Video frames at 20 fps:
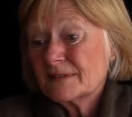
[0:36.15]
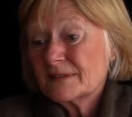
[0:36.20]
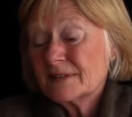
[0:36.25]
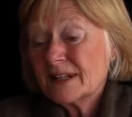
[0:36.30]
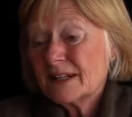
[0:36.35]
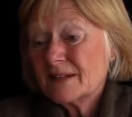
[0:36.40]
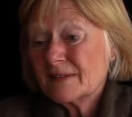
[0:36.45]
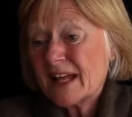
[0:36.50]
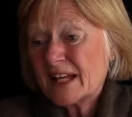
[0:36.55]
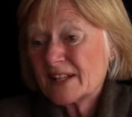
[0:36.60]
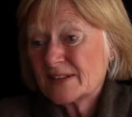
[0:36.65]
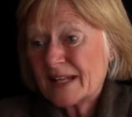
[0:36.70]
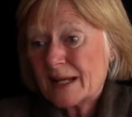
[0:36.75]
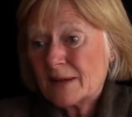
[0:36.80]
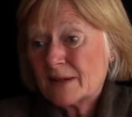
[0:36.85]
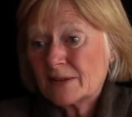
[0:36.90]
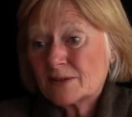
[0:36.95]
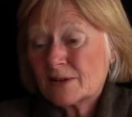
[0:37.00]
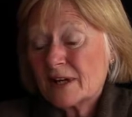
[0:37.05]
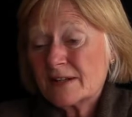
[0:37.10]
You know,
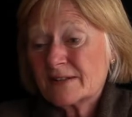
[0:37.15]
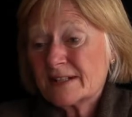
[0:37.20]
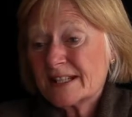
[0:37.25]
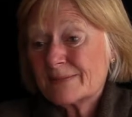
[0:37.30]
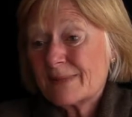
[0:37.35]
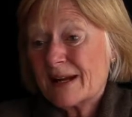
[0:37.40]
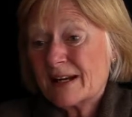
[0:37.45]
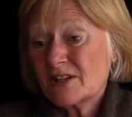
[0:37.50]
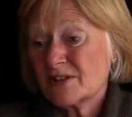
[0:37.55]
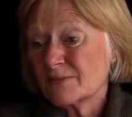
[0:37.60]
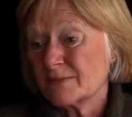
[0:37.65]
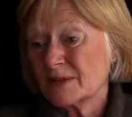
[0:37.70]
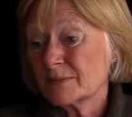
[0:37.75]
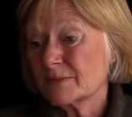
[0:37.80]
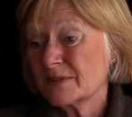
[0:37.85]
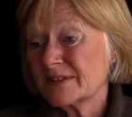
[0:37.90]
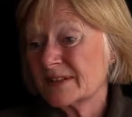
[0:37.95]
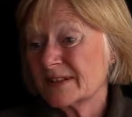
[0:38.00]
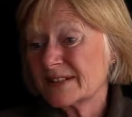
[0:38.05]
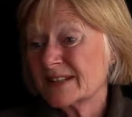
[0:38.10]
that crisis
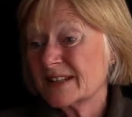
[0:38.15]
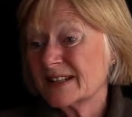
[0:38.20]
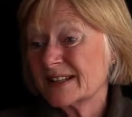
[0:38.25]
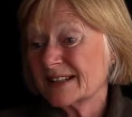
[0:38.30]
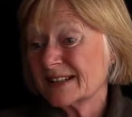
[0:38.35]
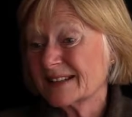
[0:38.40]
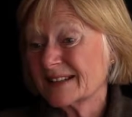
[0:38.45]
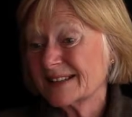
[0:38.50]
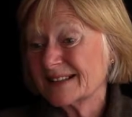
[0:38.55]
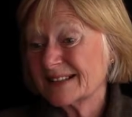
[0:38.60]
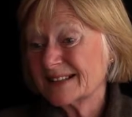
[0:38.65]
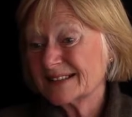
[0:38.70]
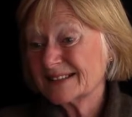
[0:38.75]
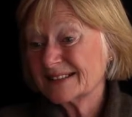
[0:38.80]
management was his thing.